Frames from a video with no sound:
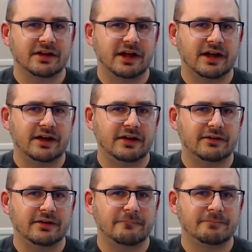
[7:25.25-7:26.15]

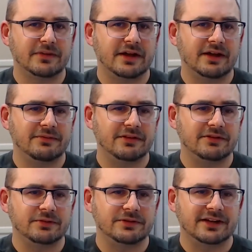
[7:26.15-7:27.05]
uh, of these
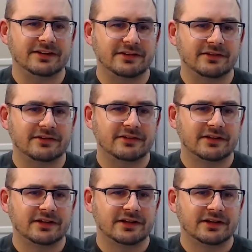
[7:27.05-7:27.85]
new techniques.